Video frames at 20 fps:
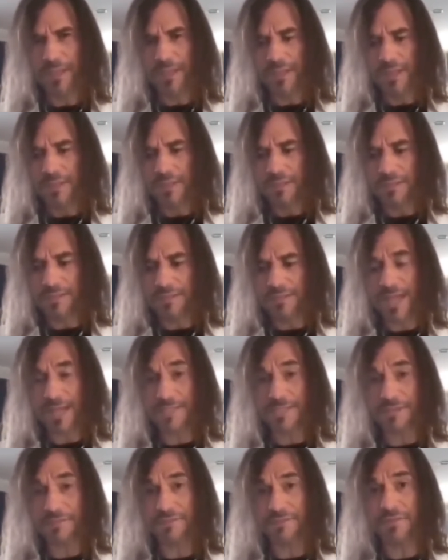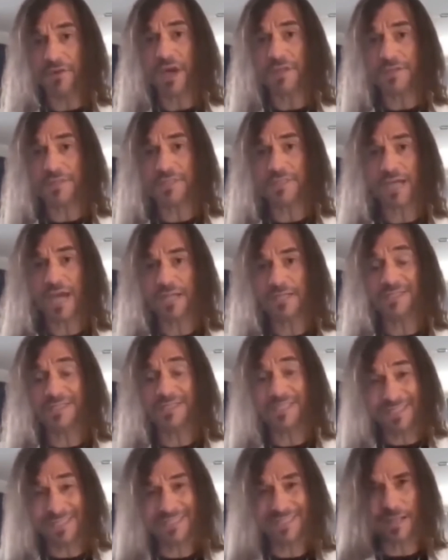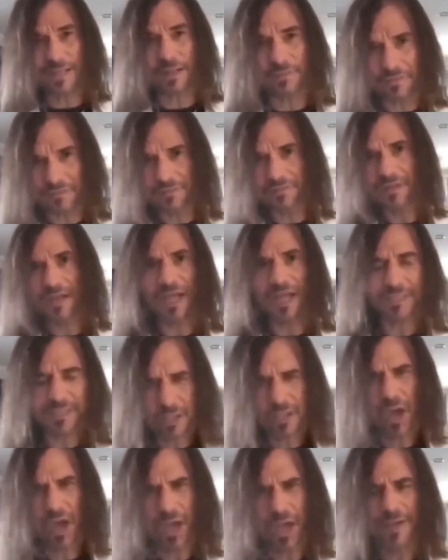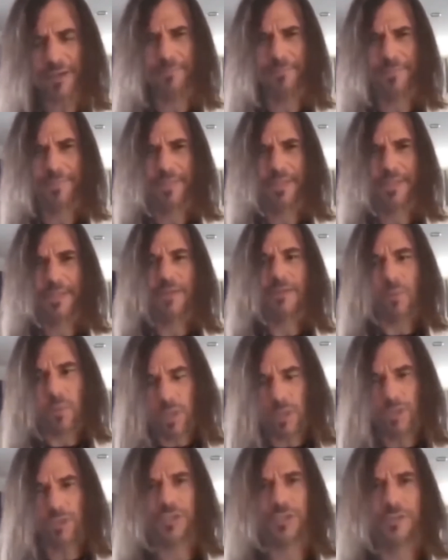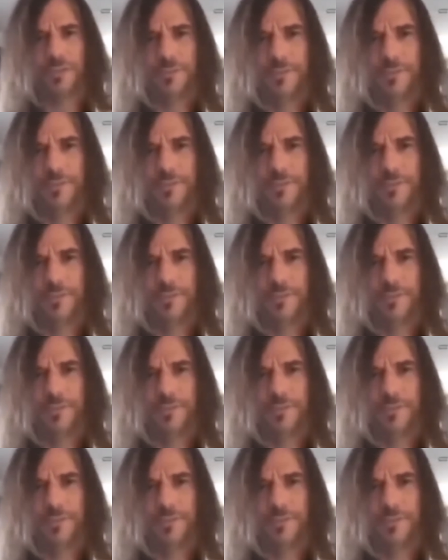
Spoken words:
that they define the darkness itself as light. Watch.